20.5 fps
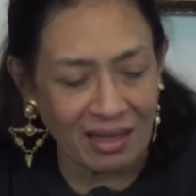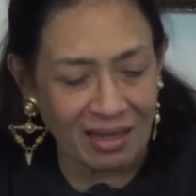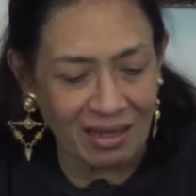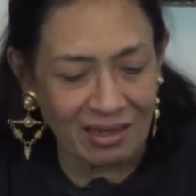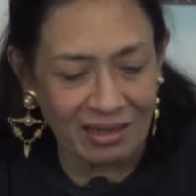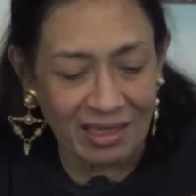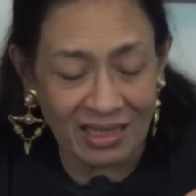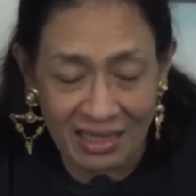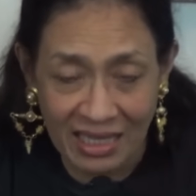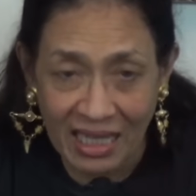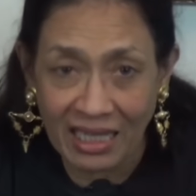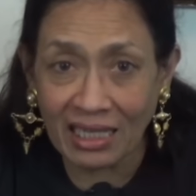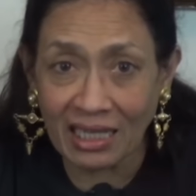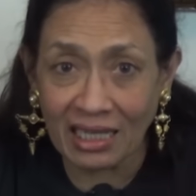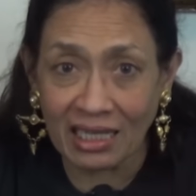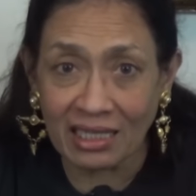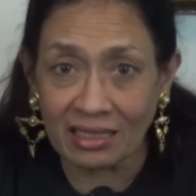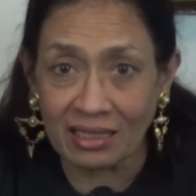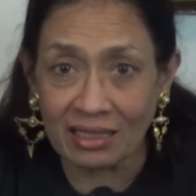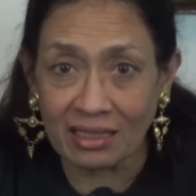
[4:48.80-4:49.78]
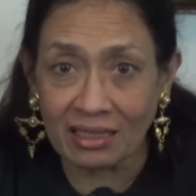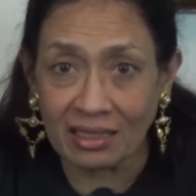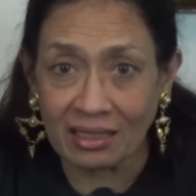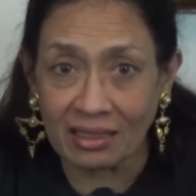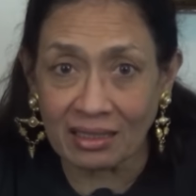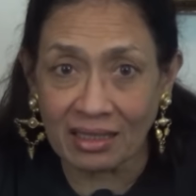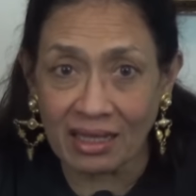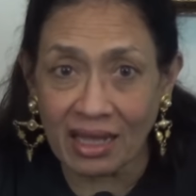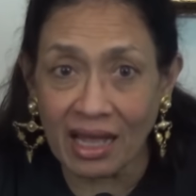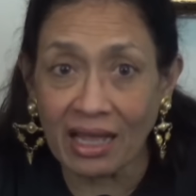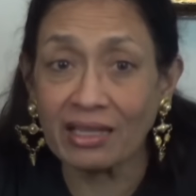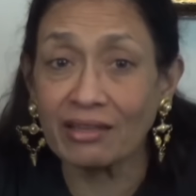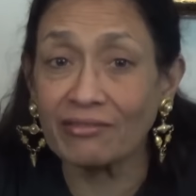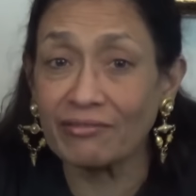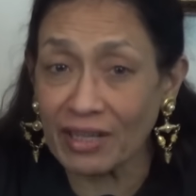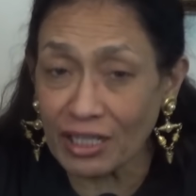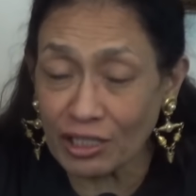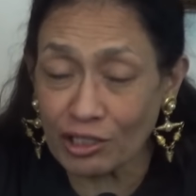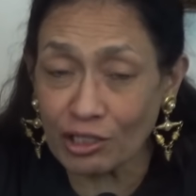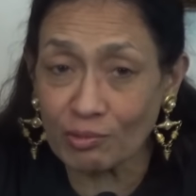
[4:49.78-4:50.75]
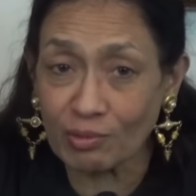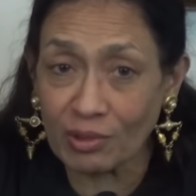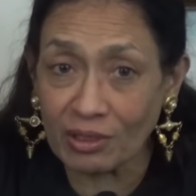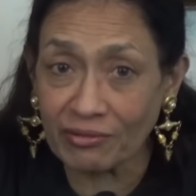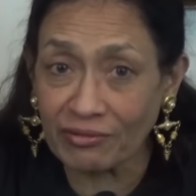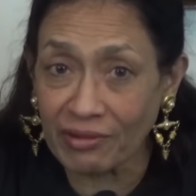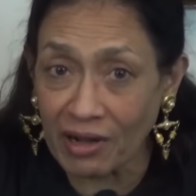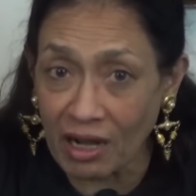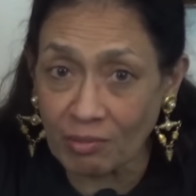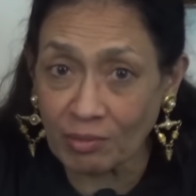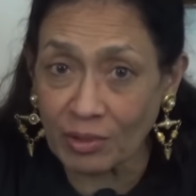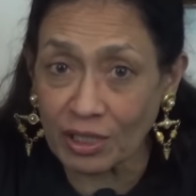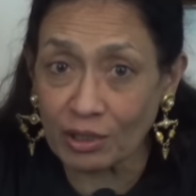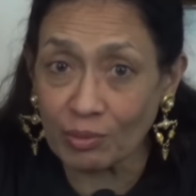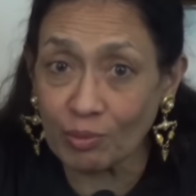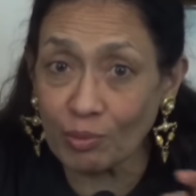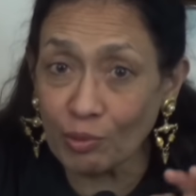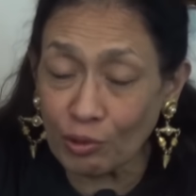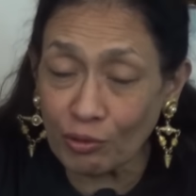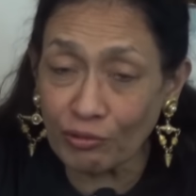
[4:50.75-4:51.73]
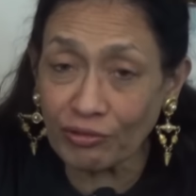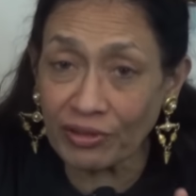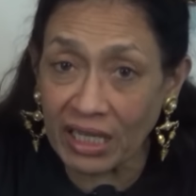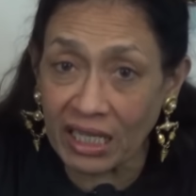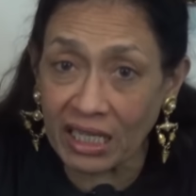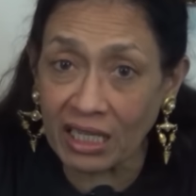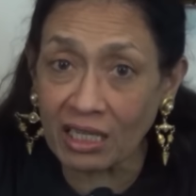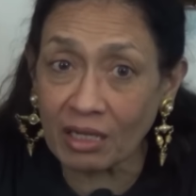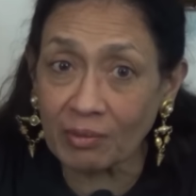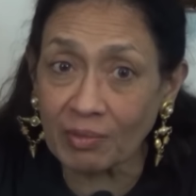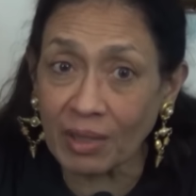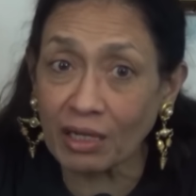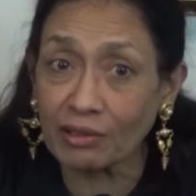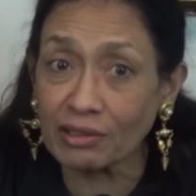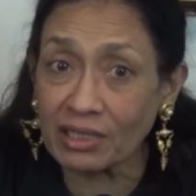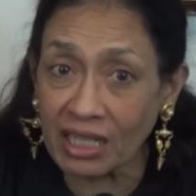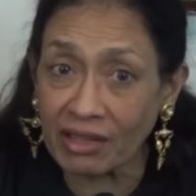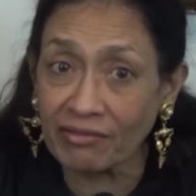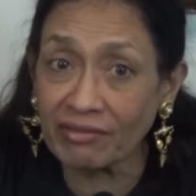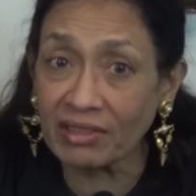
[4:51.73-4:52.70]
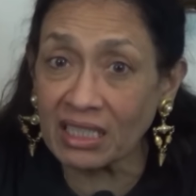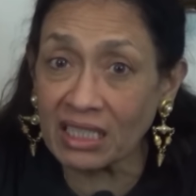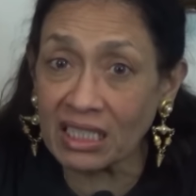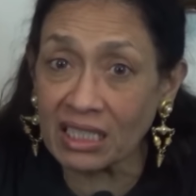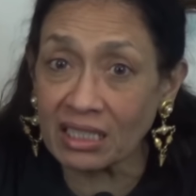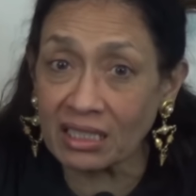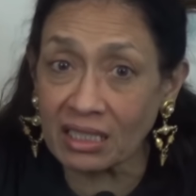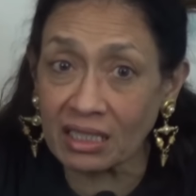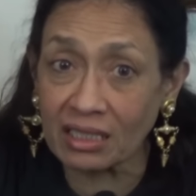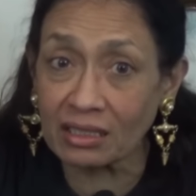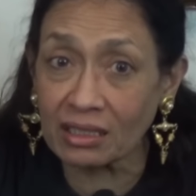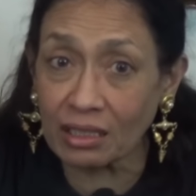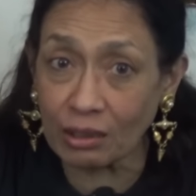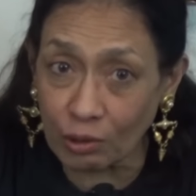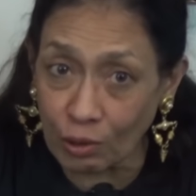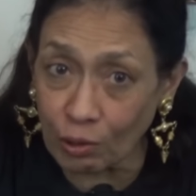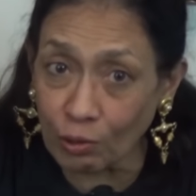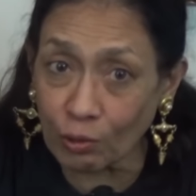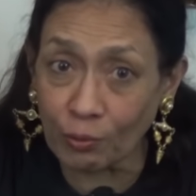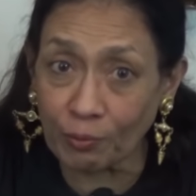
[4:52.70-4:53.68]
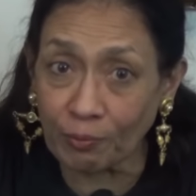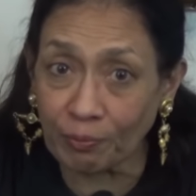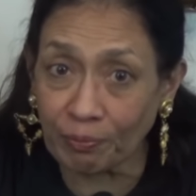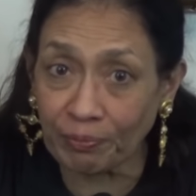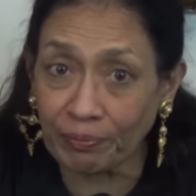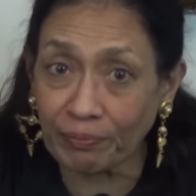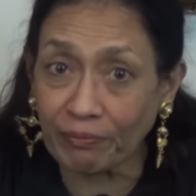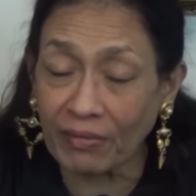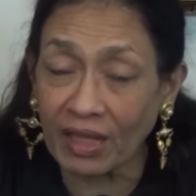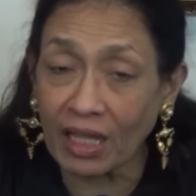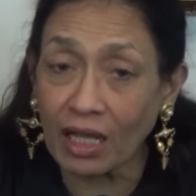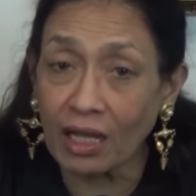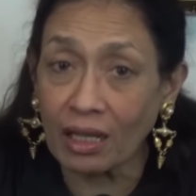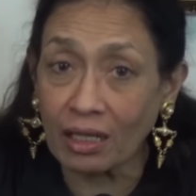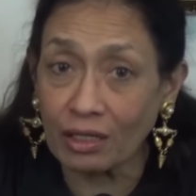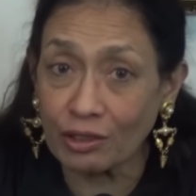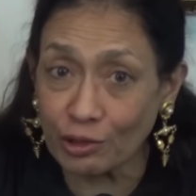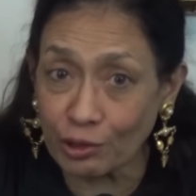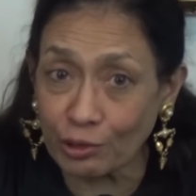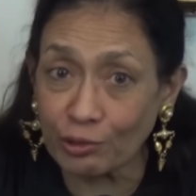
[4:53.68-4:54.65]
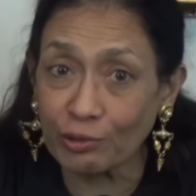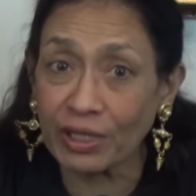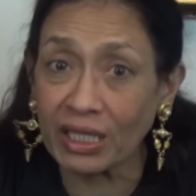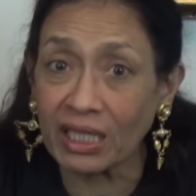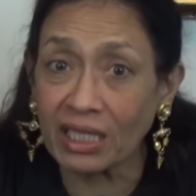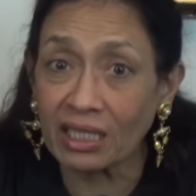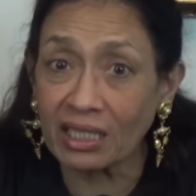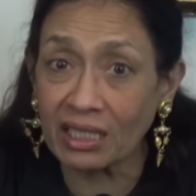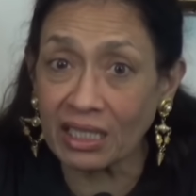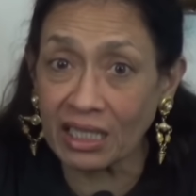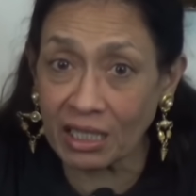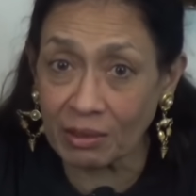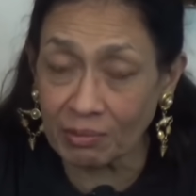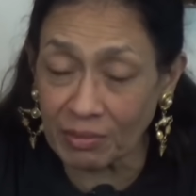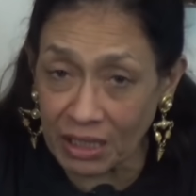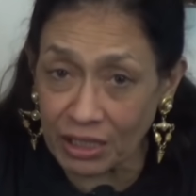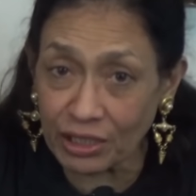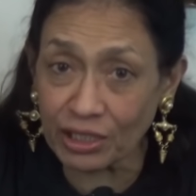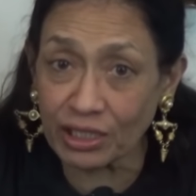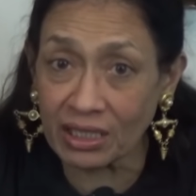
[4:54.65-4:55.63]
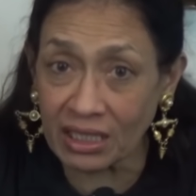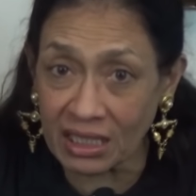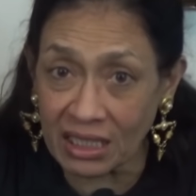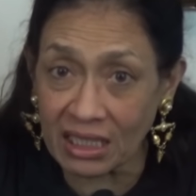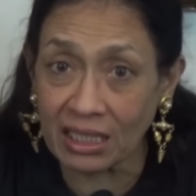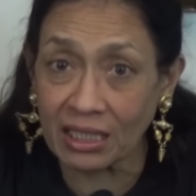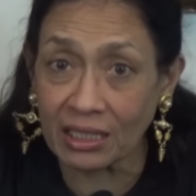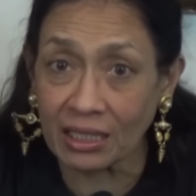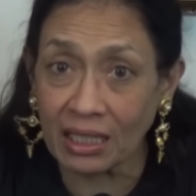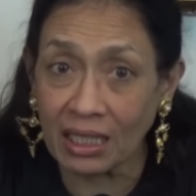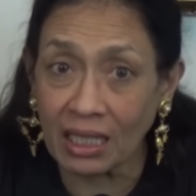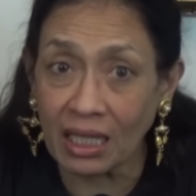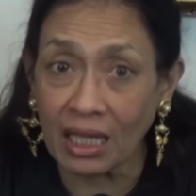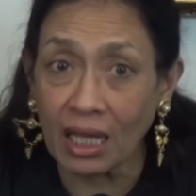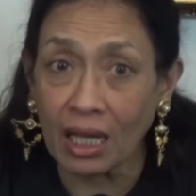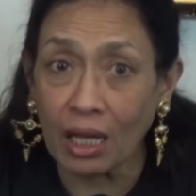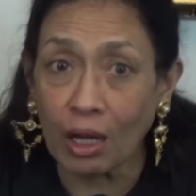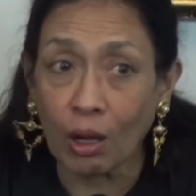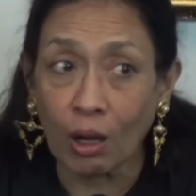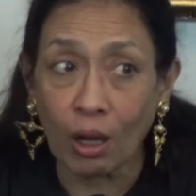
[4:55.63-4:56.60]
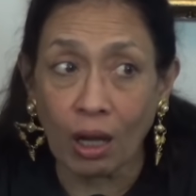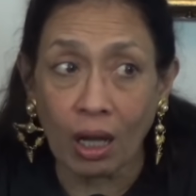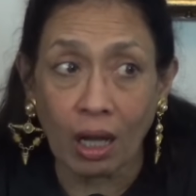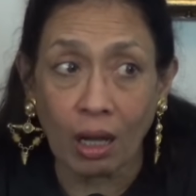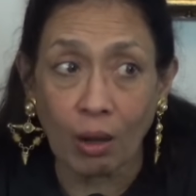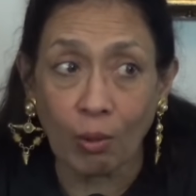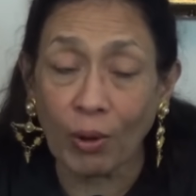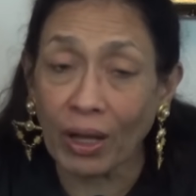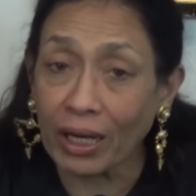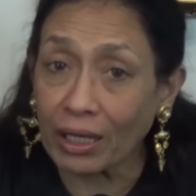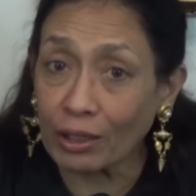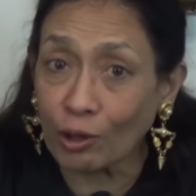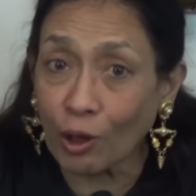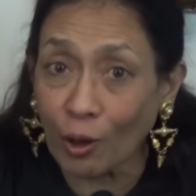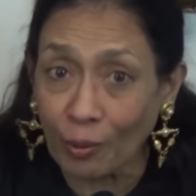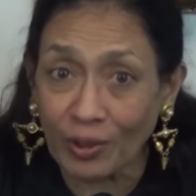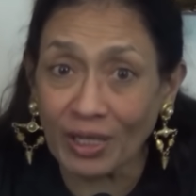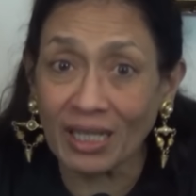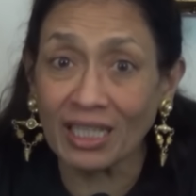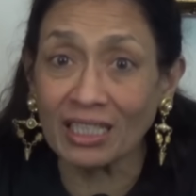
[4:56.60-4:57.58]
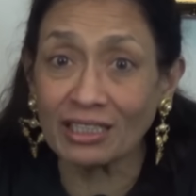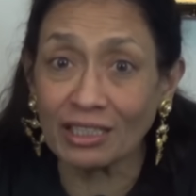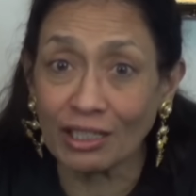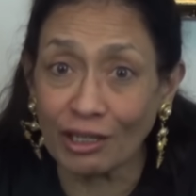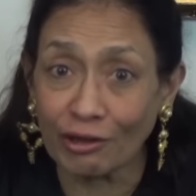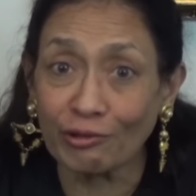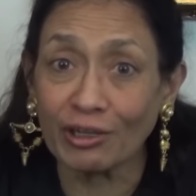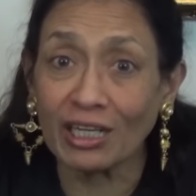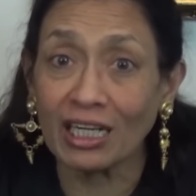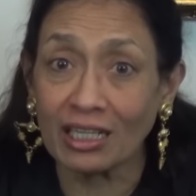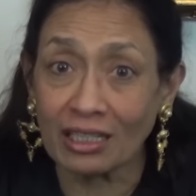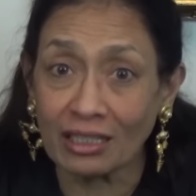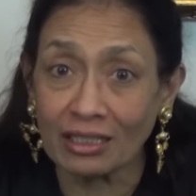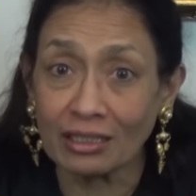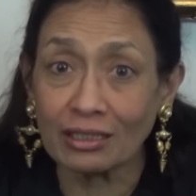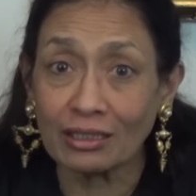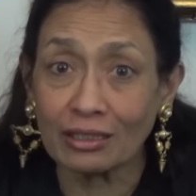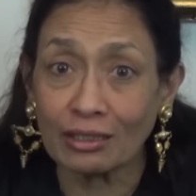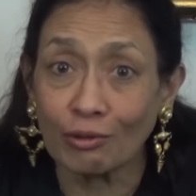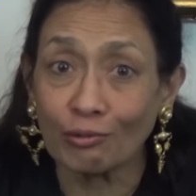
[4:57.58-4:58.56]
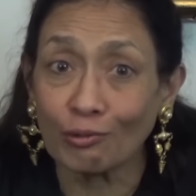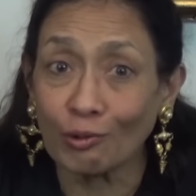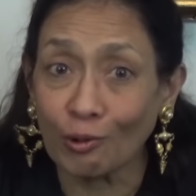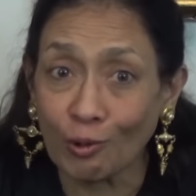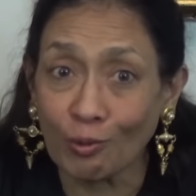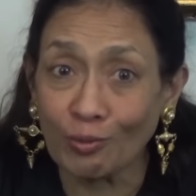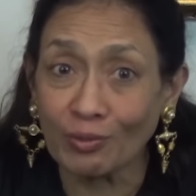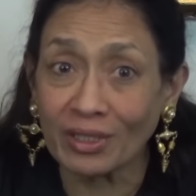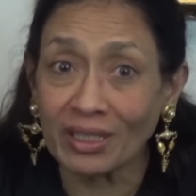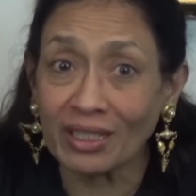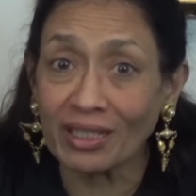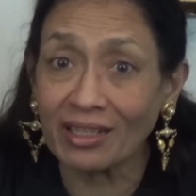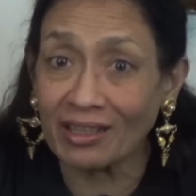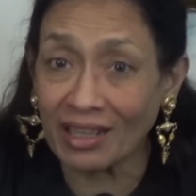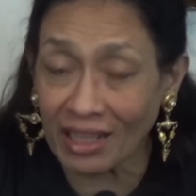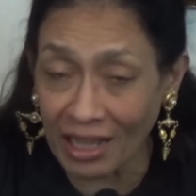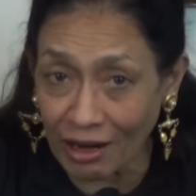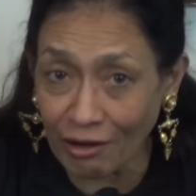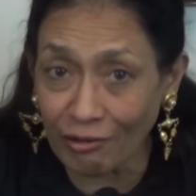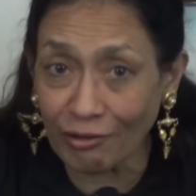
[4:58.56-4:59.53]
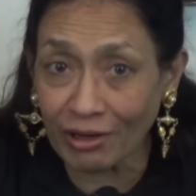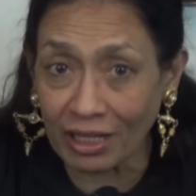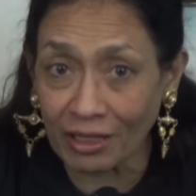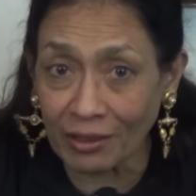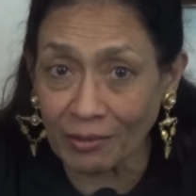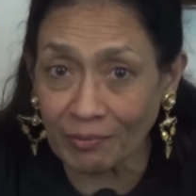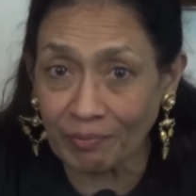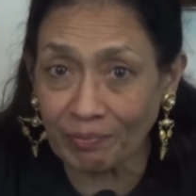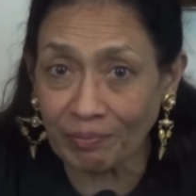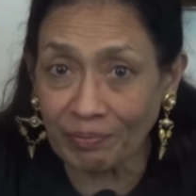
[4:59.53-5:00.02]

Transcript: The settlers and the vegetable farmers moved in about 70 years ago during the emergency when communist guerrillas roamed the area.